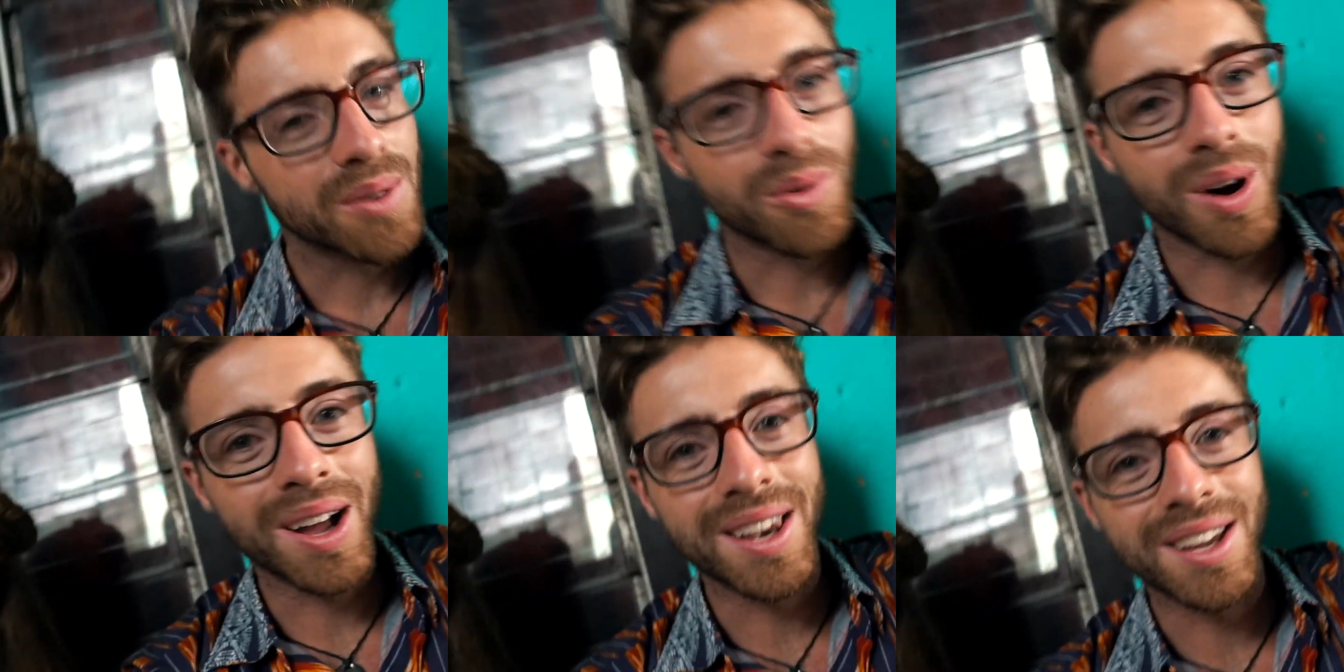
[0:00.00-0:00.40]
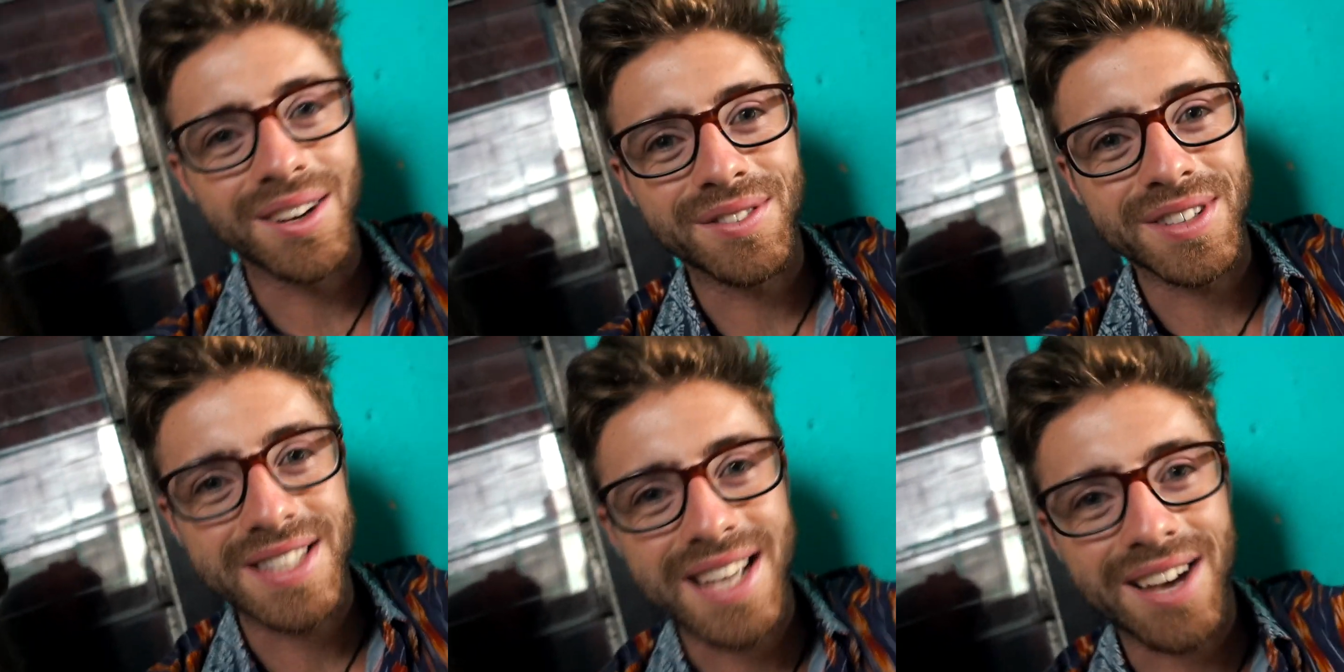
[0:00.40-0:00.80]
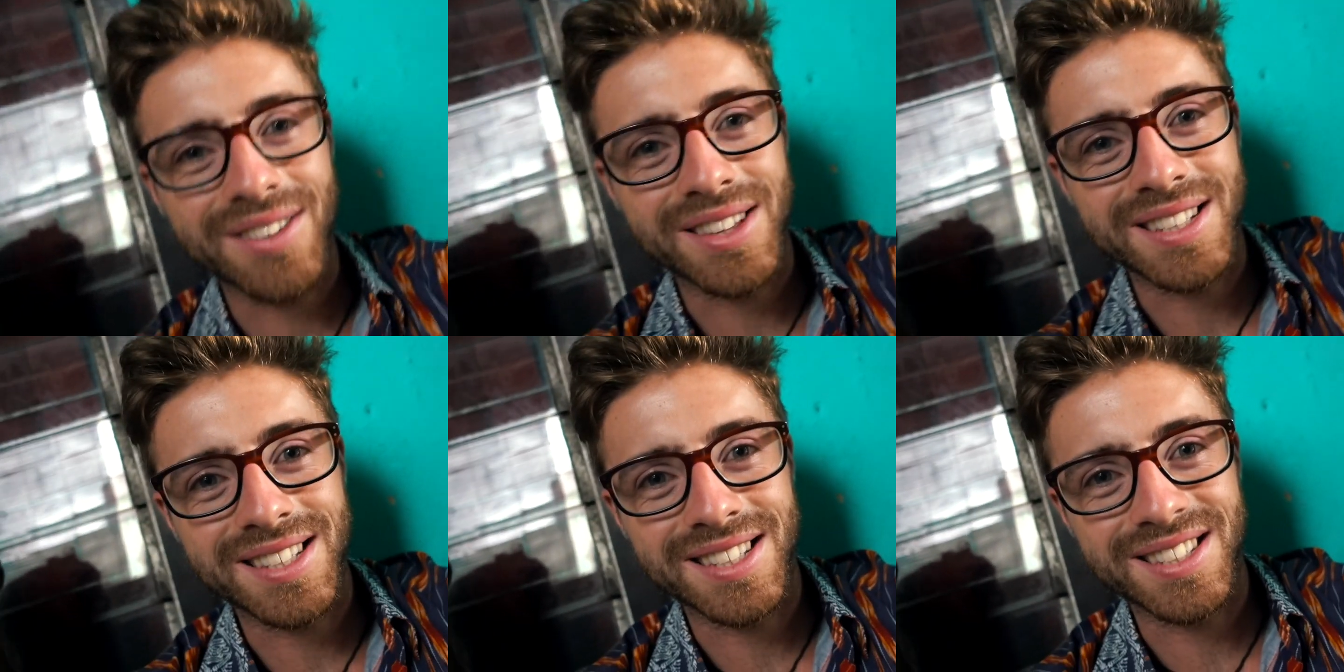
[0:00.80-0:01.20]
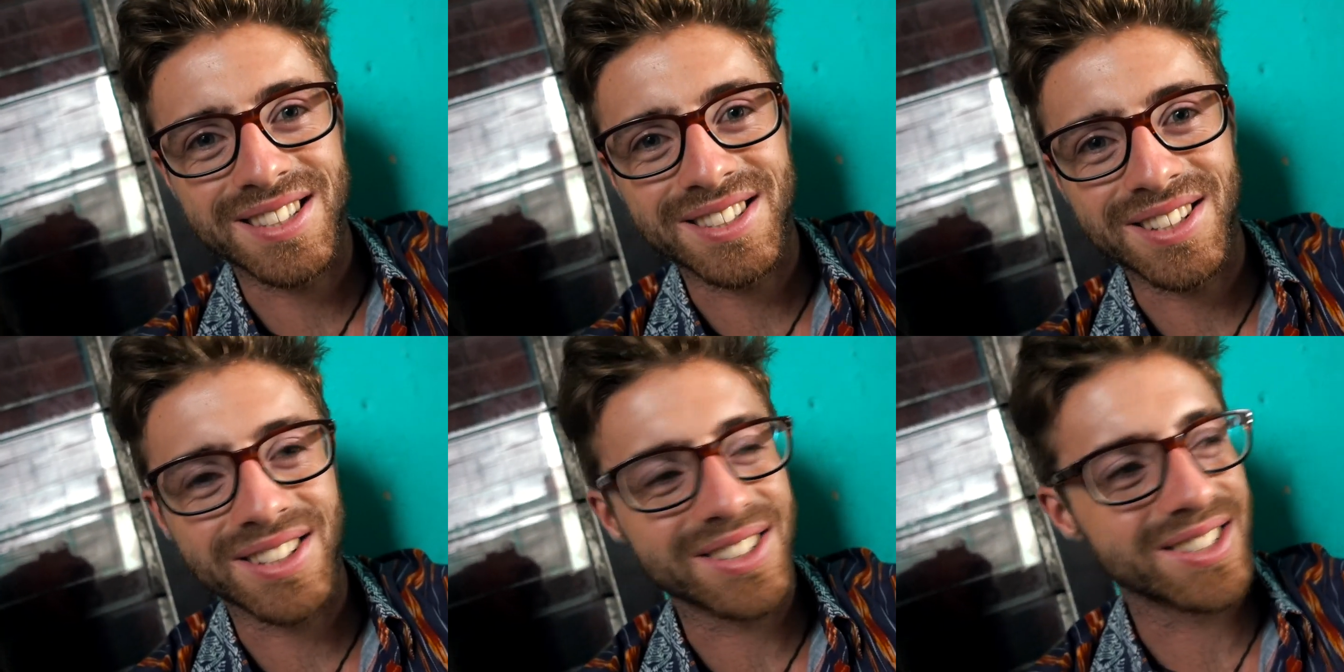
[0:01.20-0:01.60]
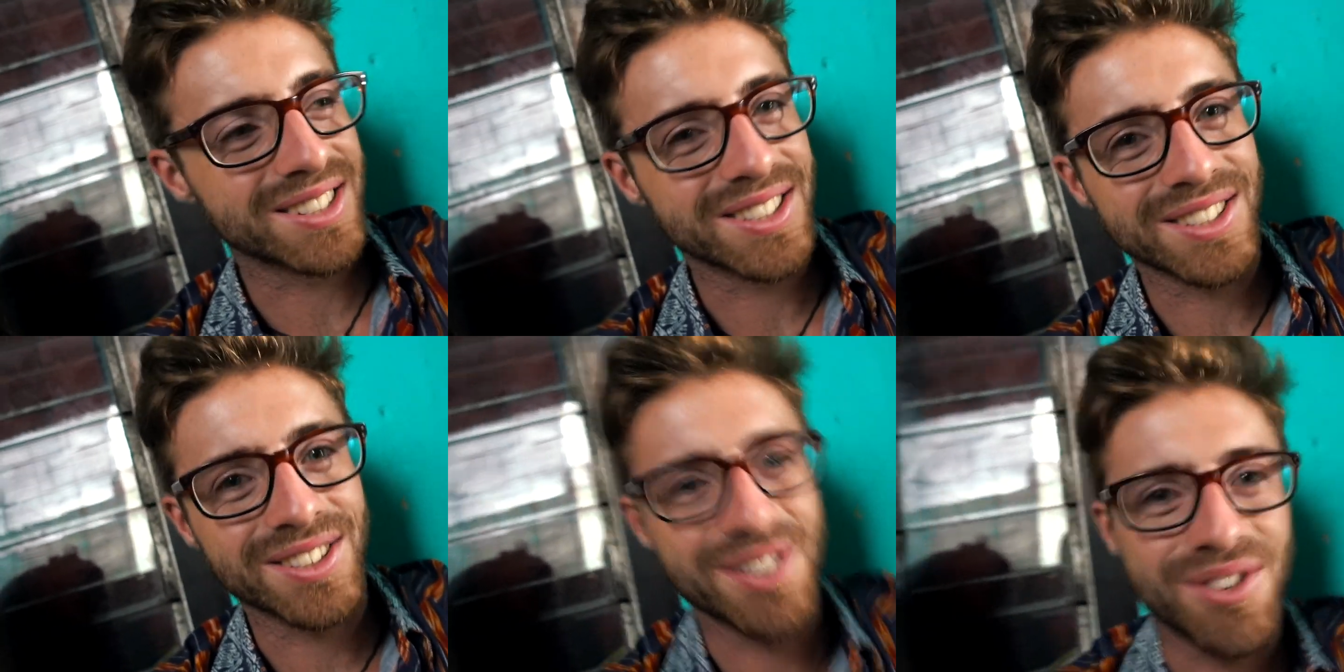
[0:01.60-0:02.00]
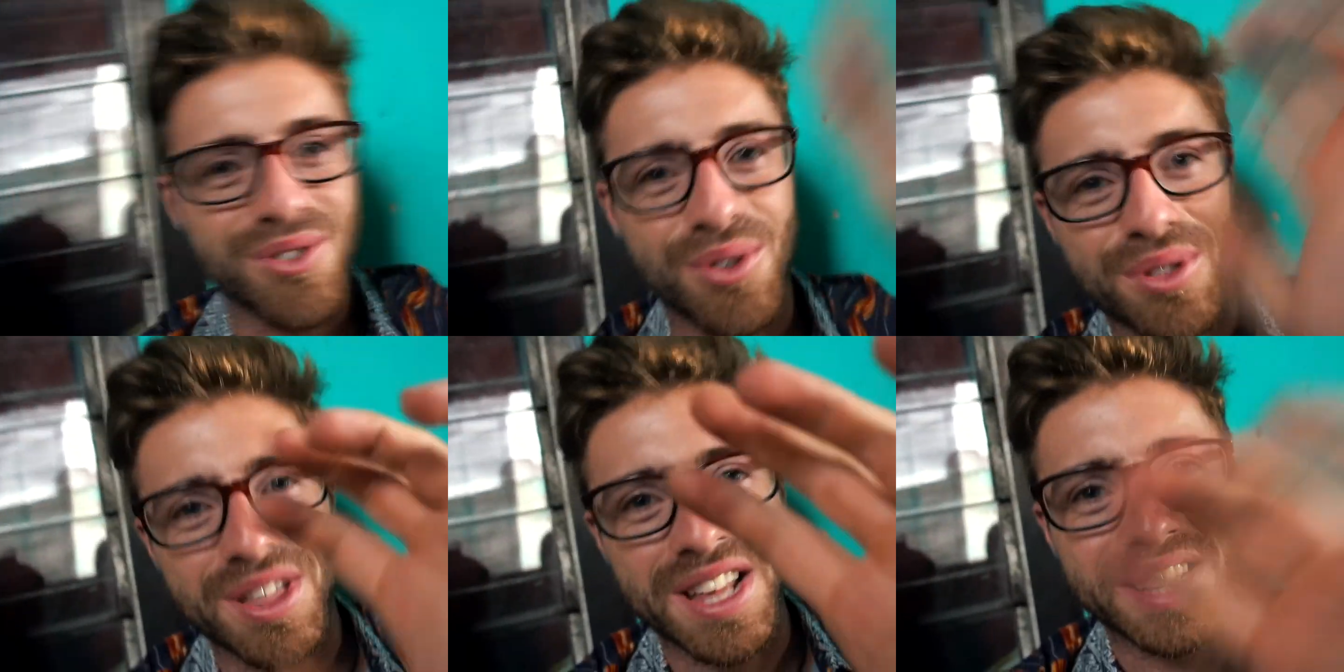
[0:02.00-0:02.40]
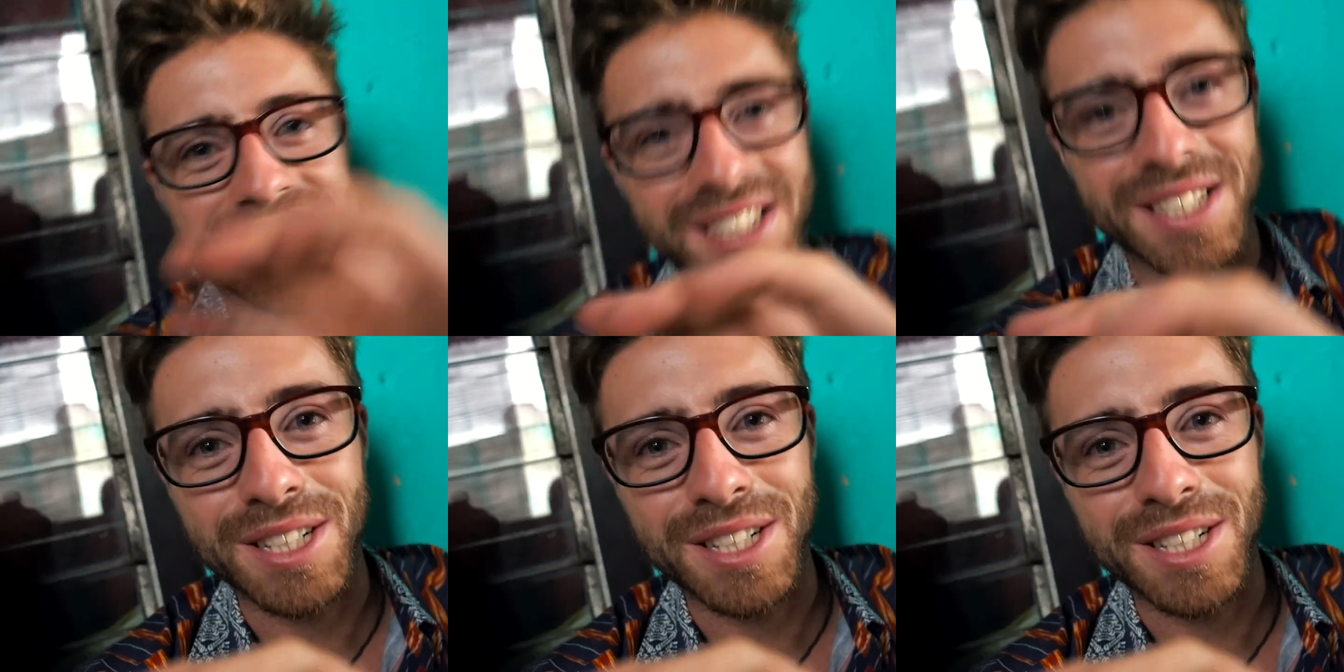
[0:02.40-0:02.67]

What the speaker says: What I love is how this is such an authentic